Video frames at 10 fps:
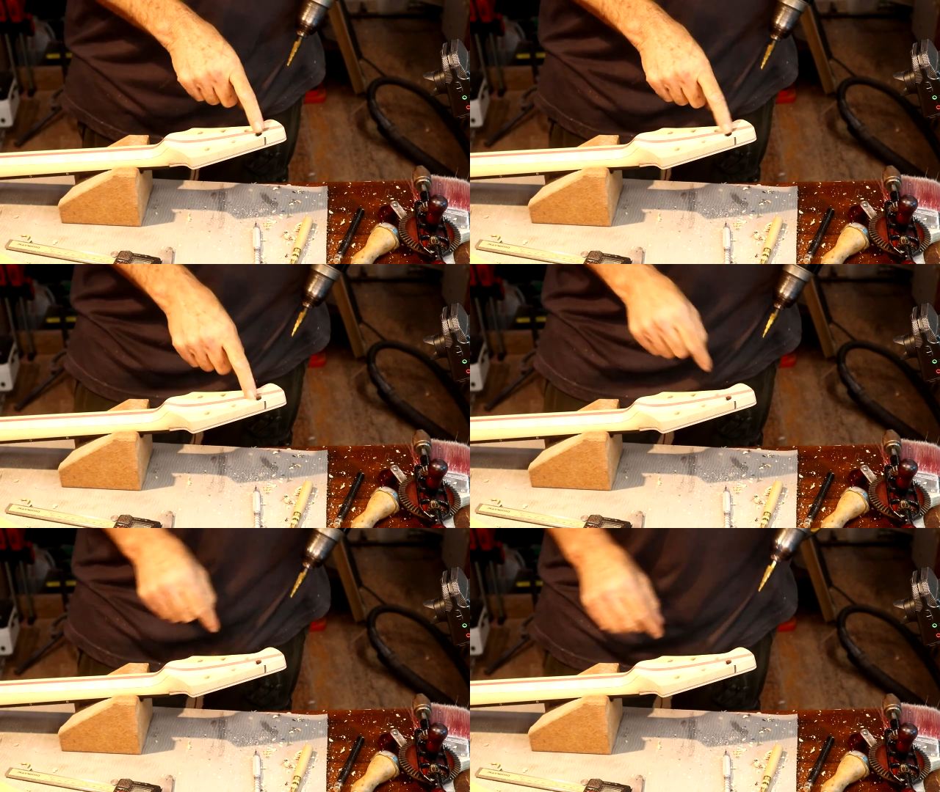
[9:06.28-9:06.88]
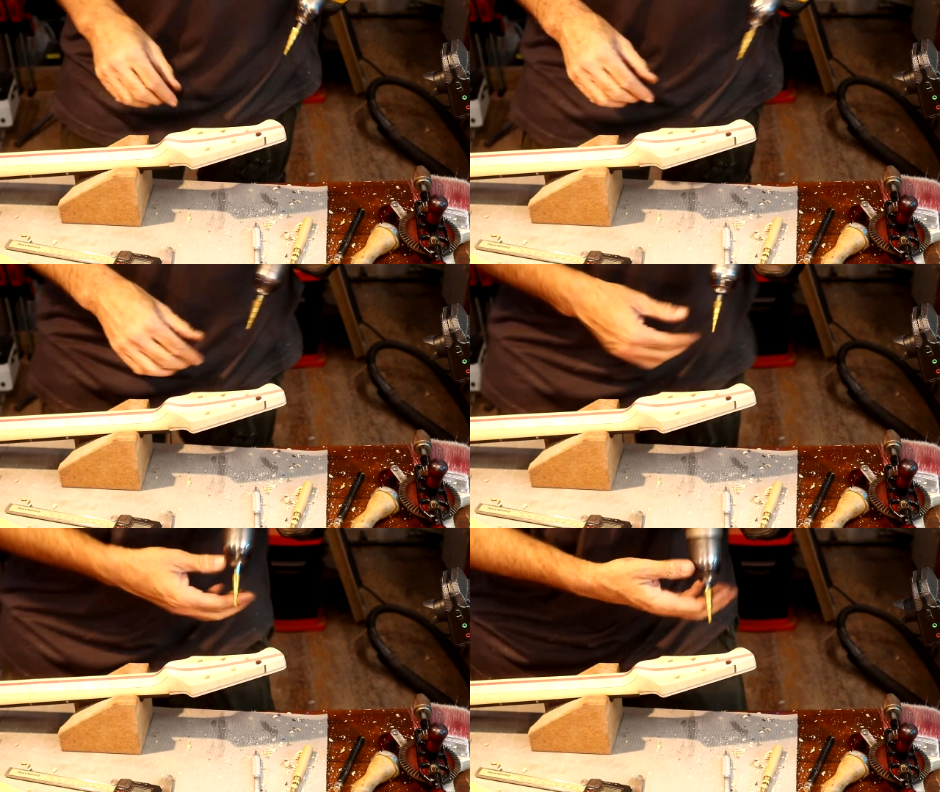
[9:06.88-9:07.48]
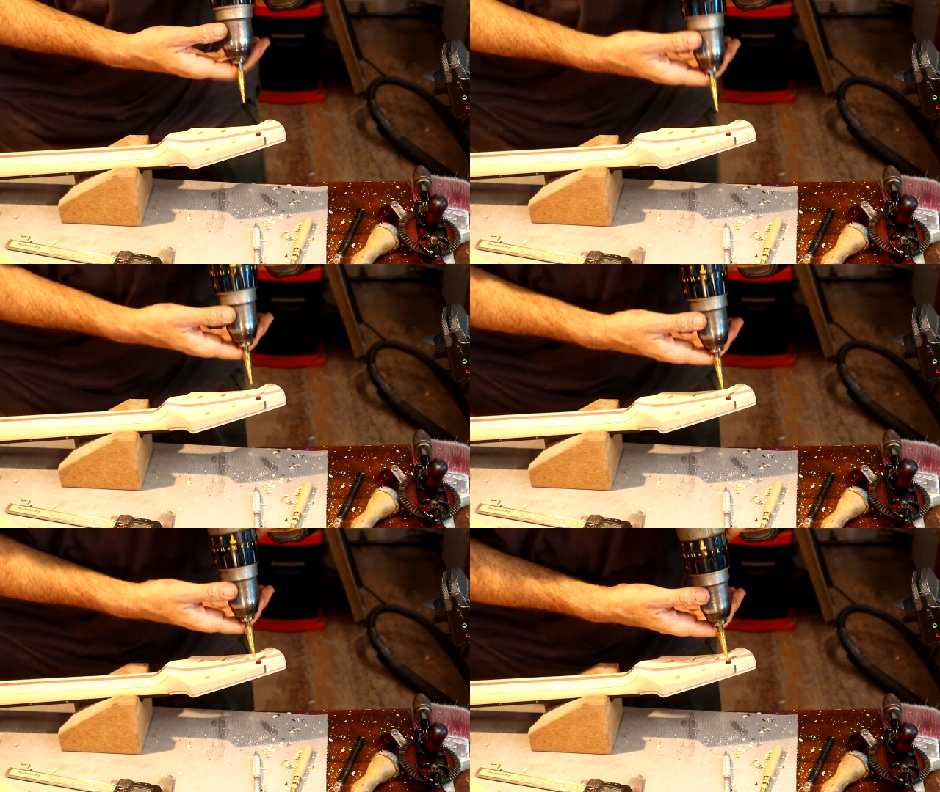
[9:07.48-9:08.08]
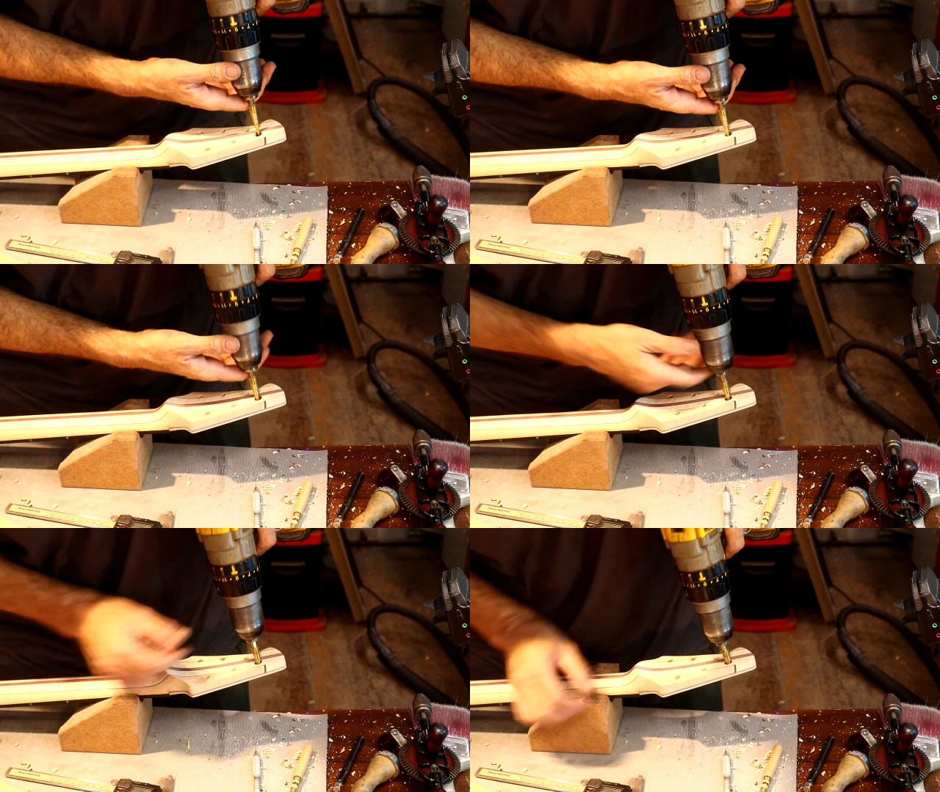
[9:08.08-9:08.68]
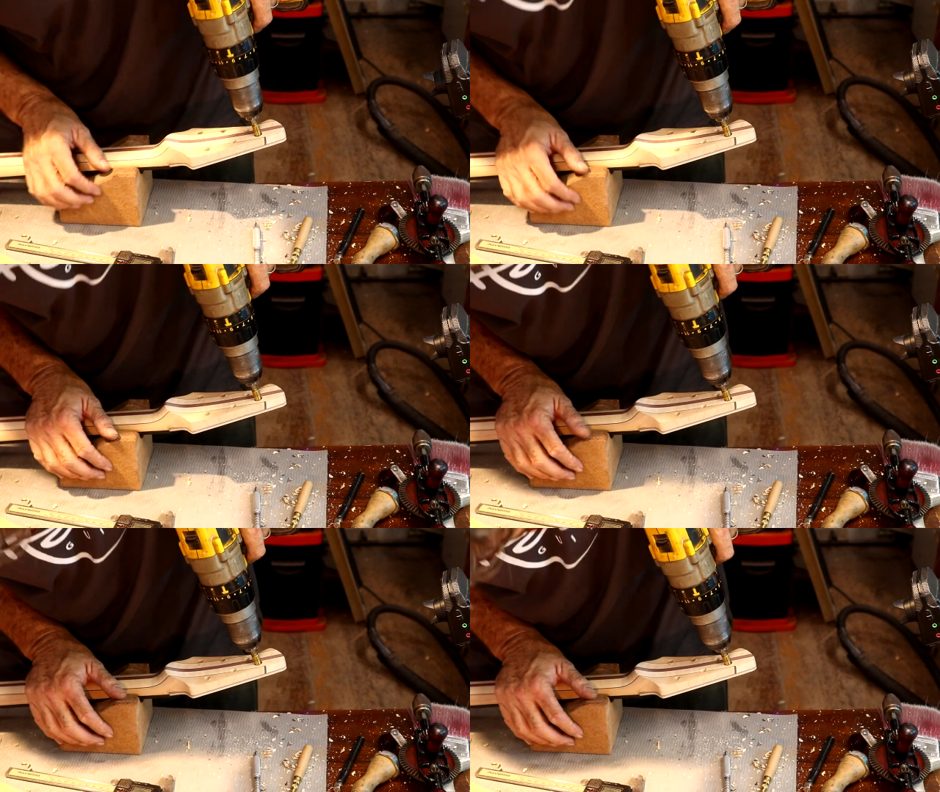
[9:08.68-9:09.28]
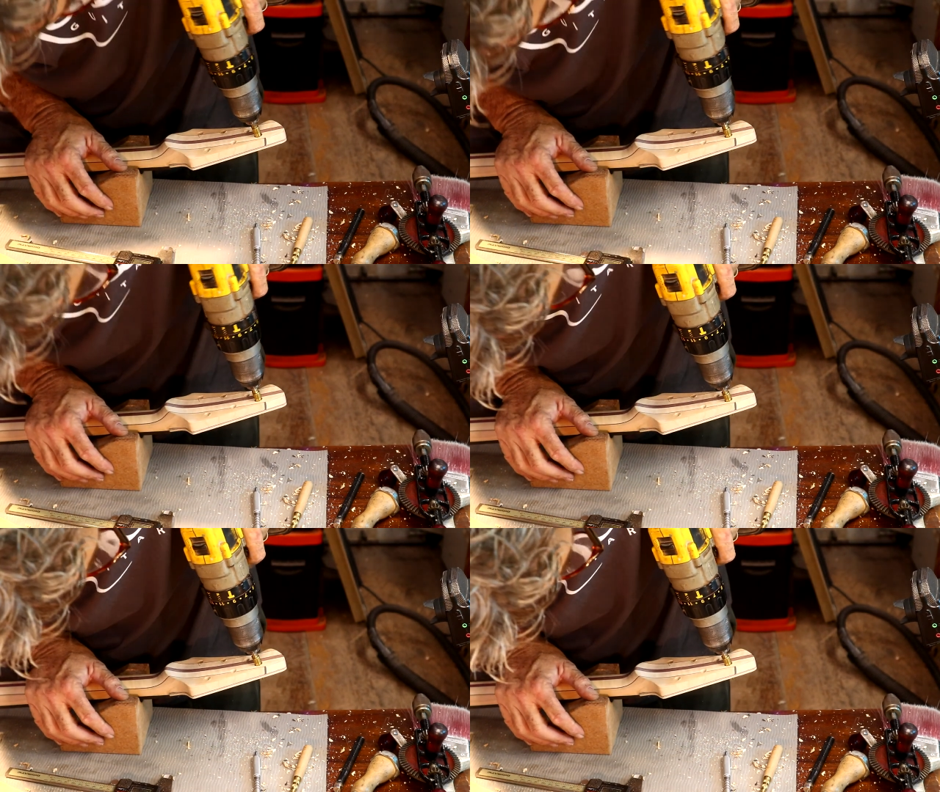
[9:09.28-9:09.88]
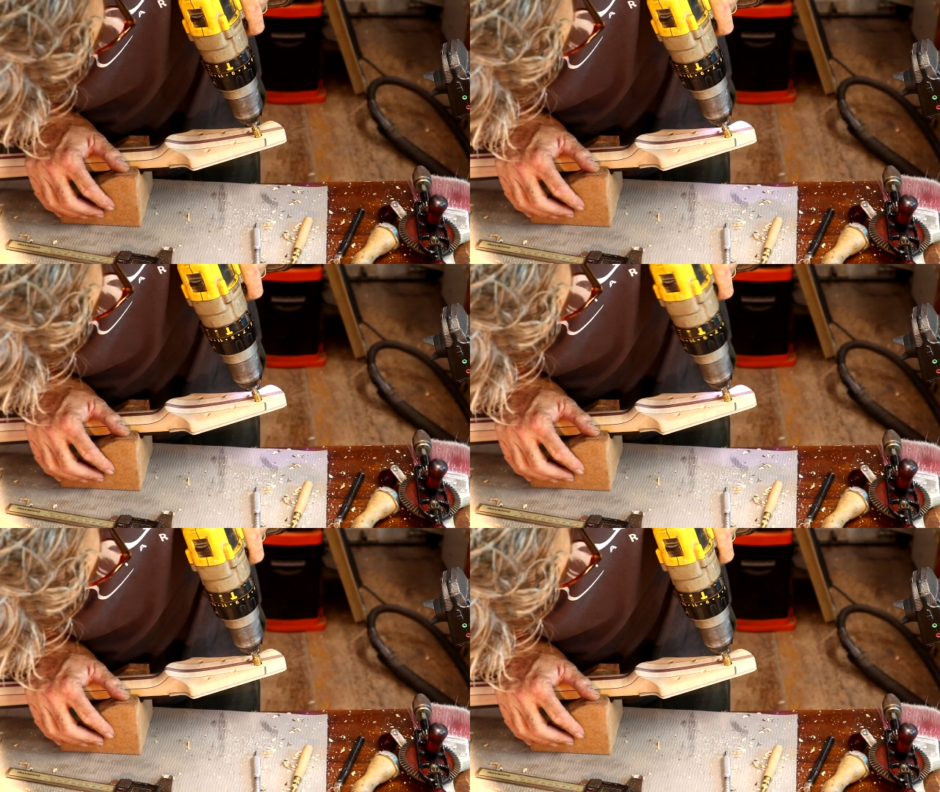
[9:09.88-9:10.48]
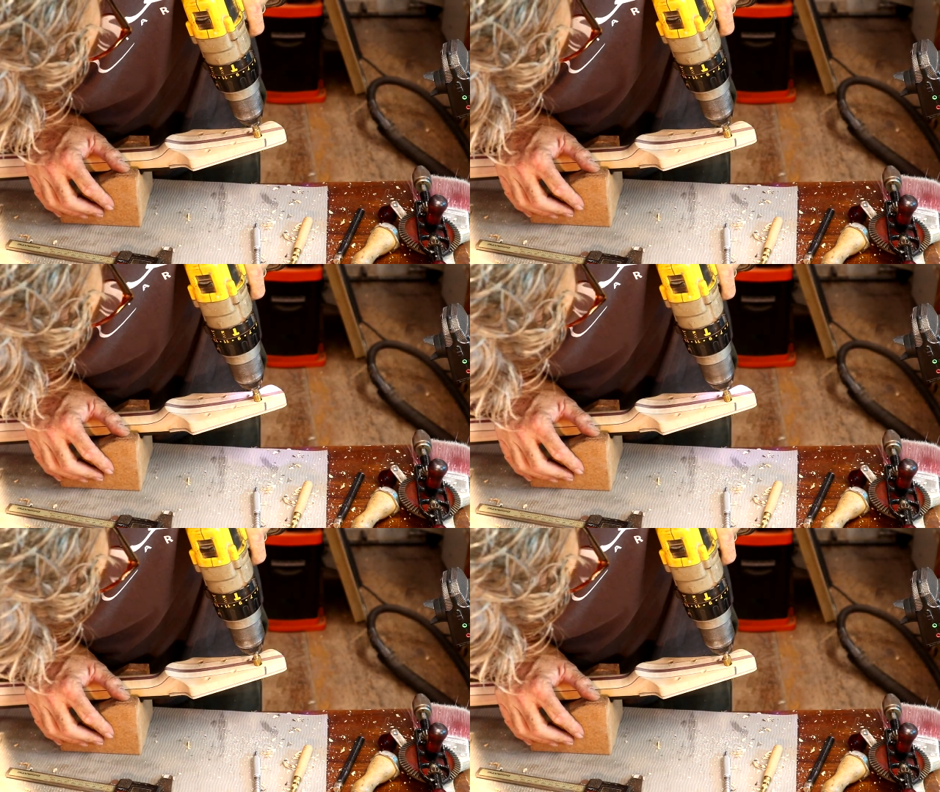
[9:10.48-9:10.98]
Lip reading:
Nobody's mouth can be seen.